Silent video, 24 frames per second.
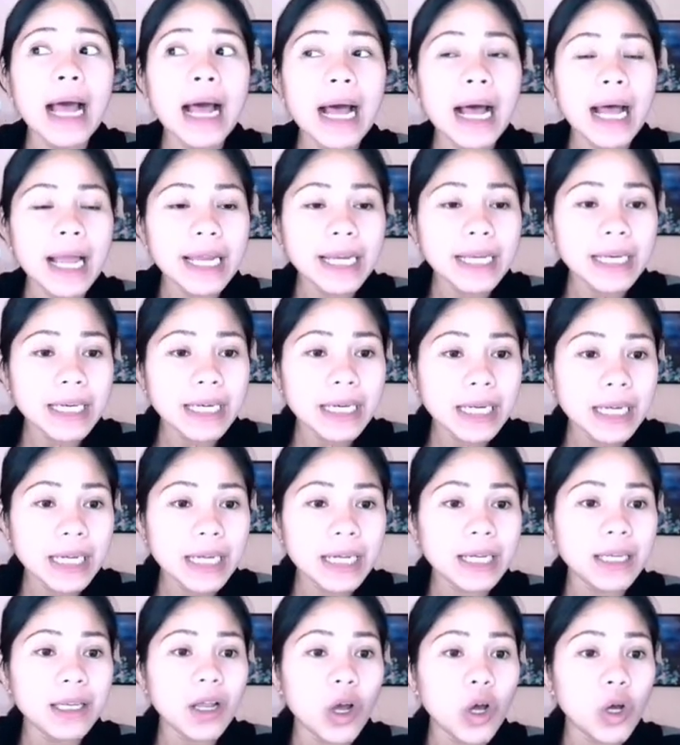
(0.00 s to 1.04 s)
I
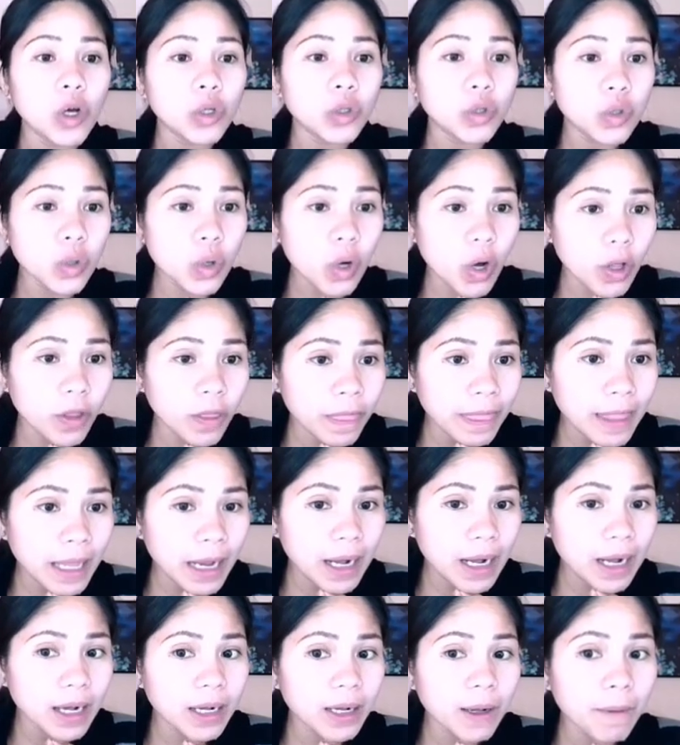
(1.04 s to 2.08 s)
need to
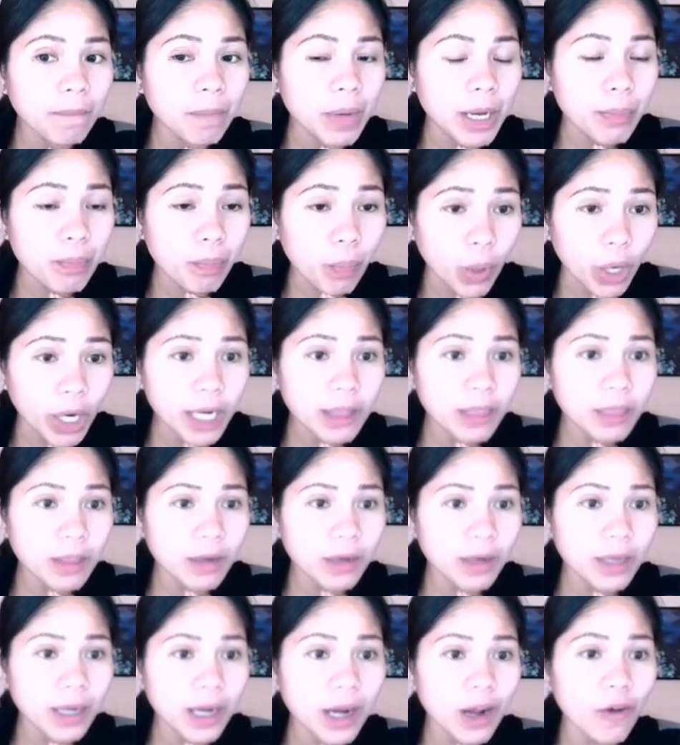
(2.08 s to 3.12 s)
contact my
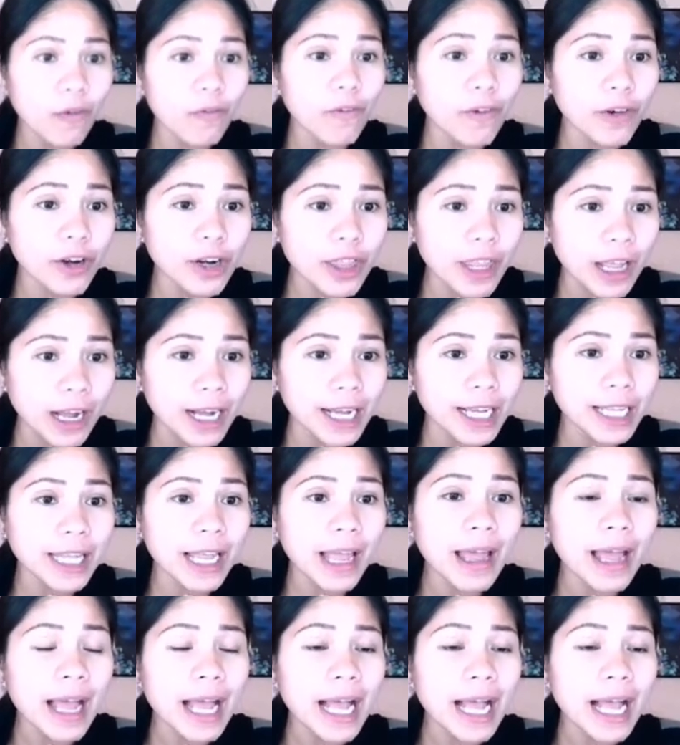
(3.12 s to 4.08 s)
partner for that.